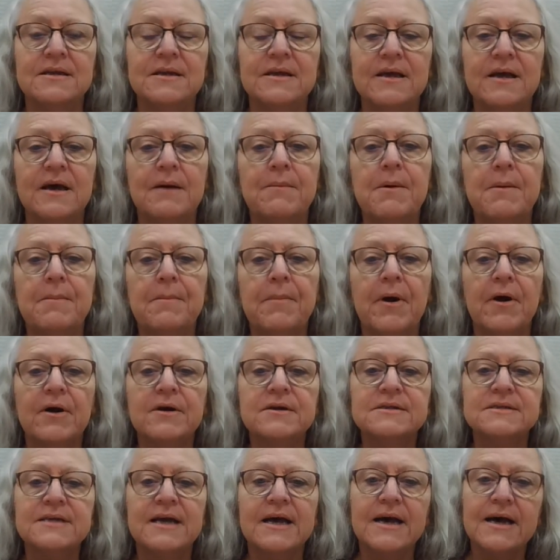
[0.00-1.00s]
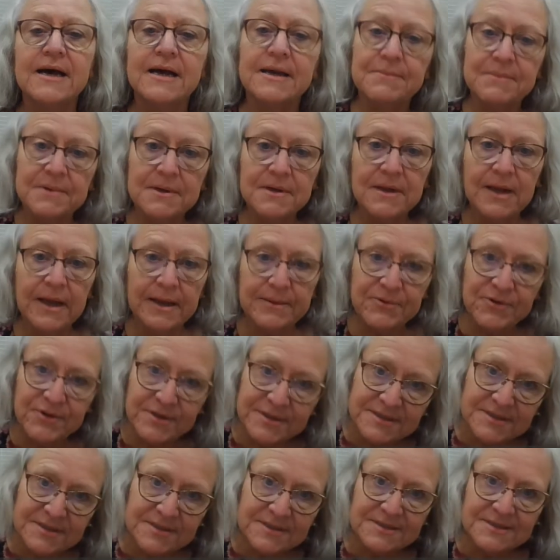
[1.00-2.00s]
I'm a part-time library
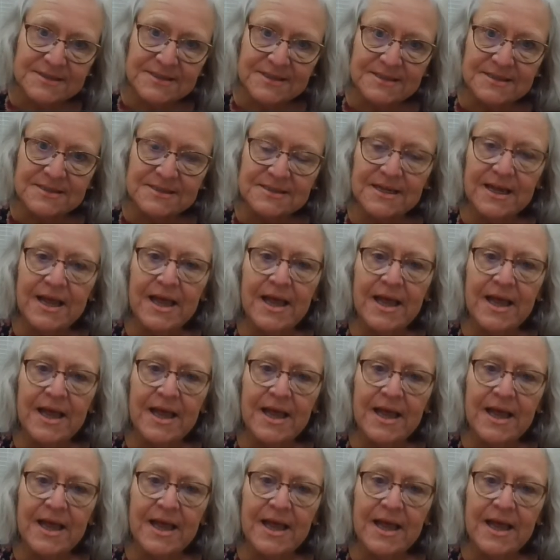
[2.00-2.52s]
assistant